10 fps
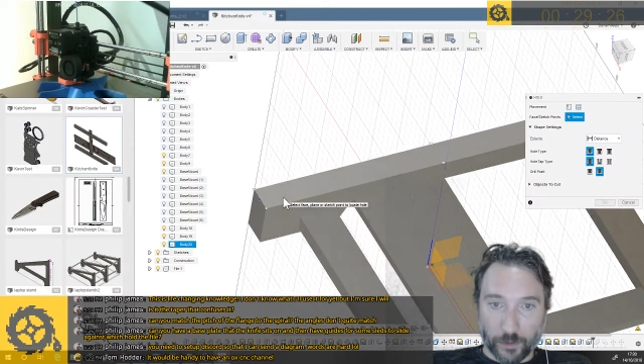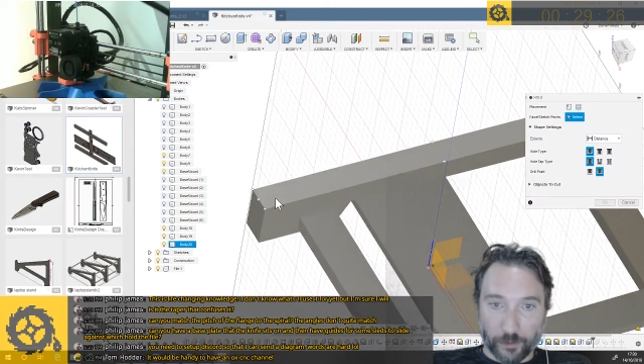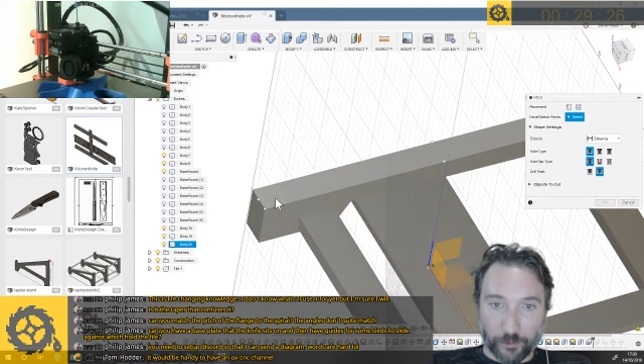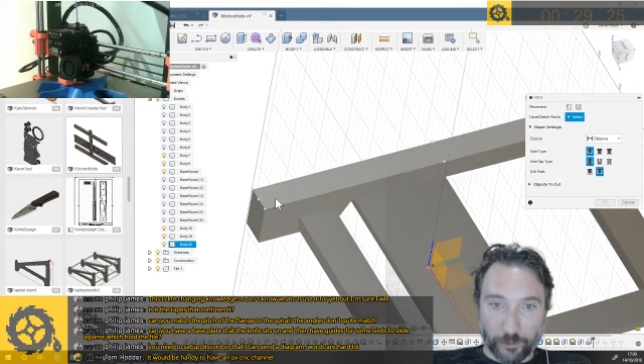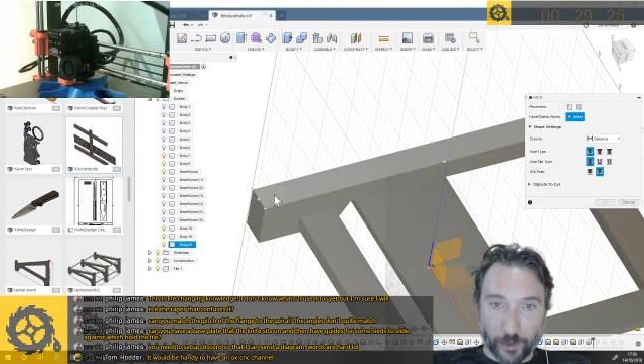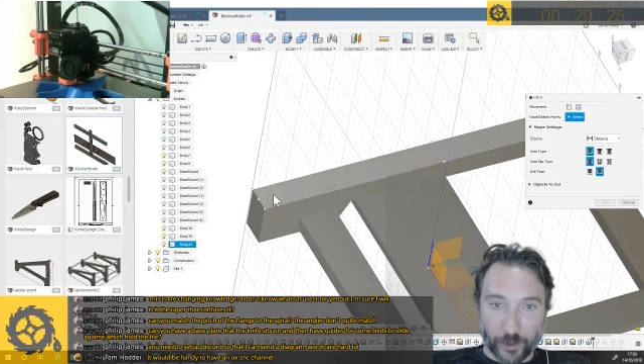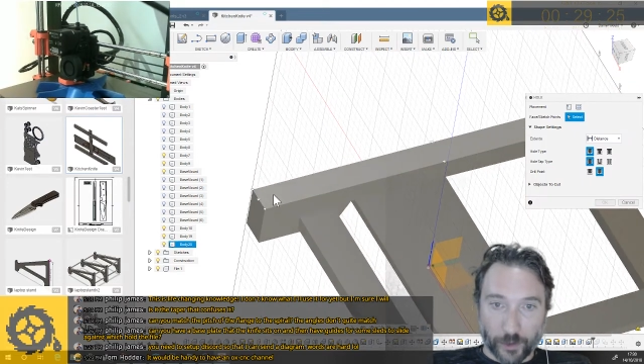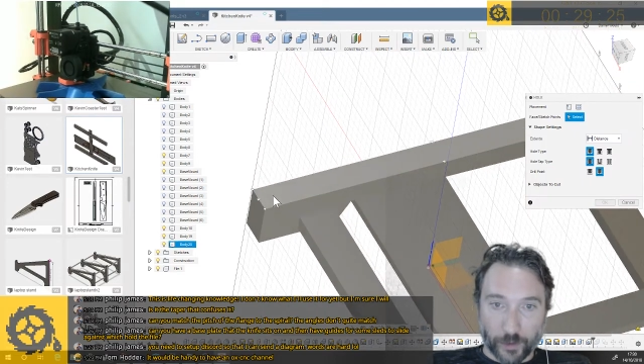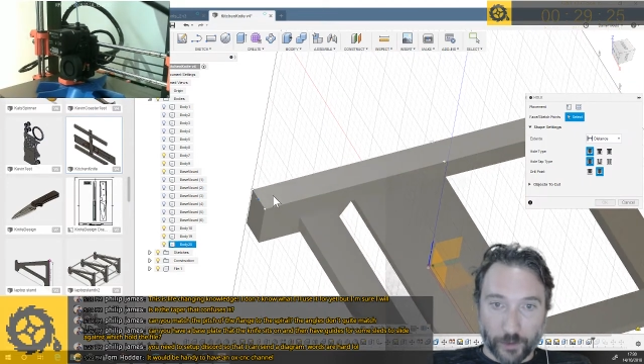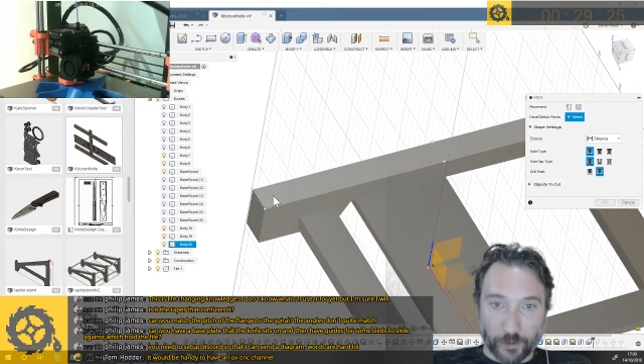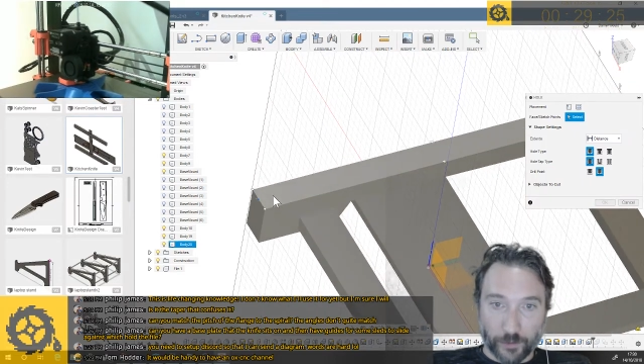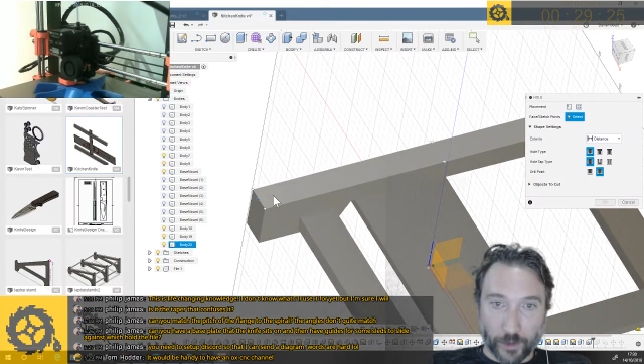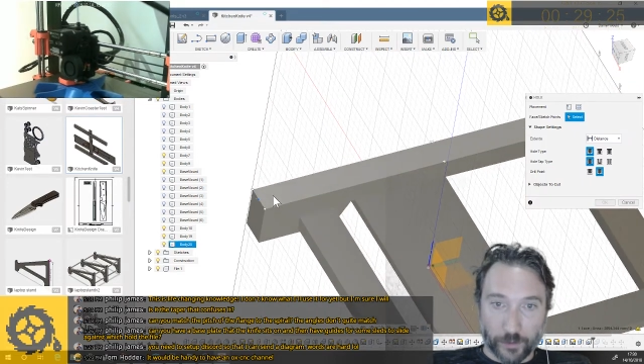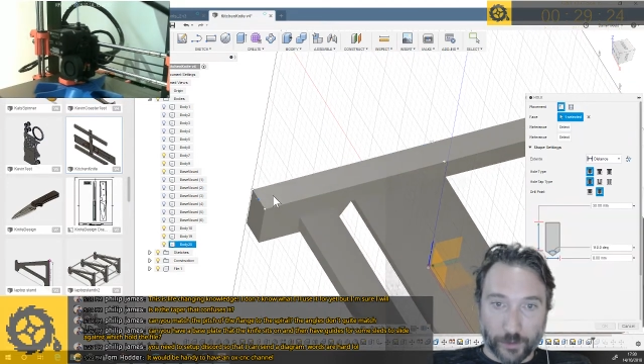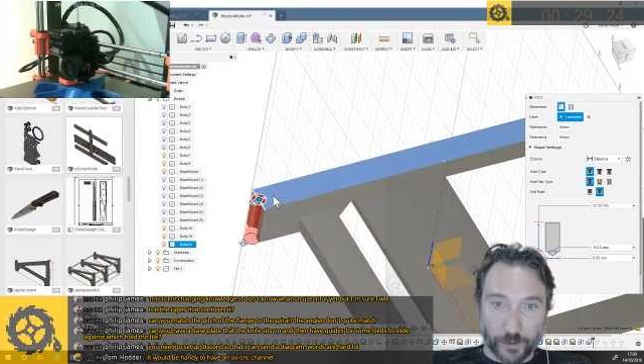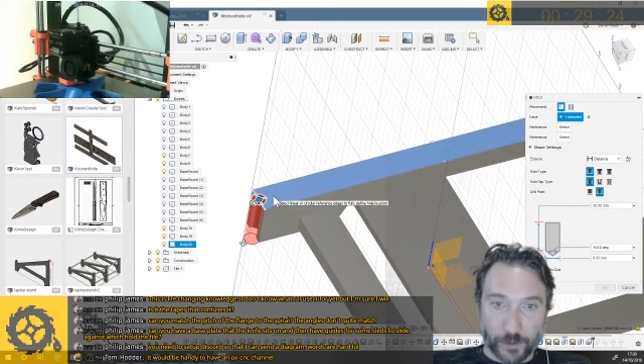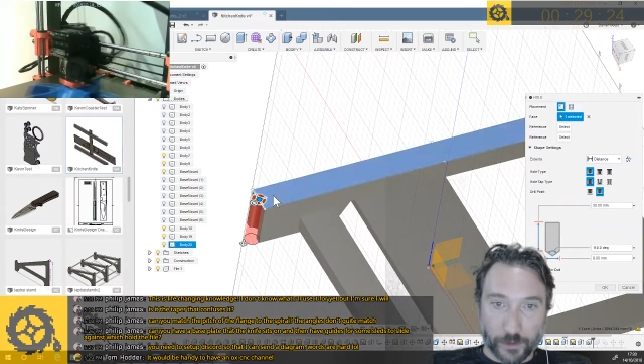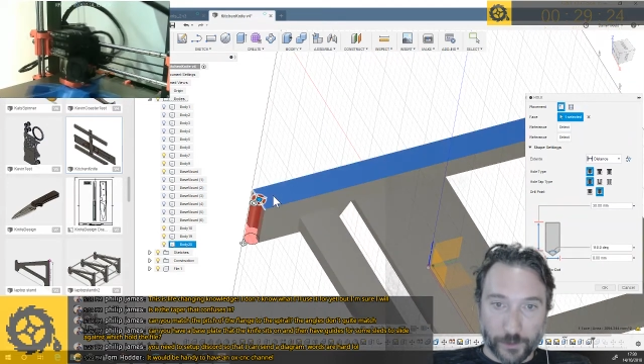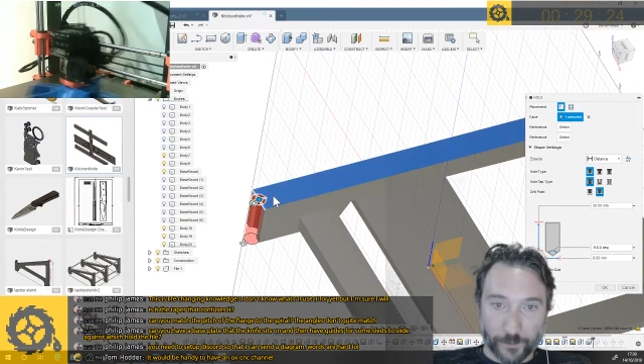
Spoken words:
of owners.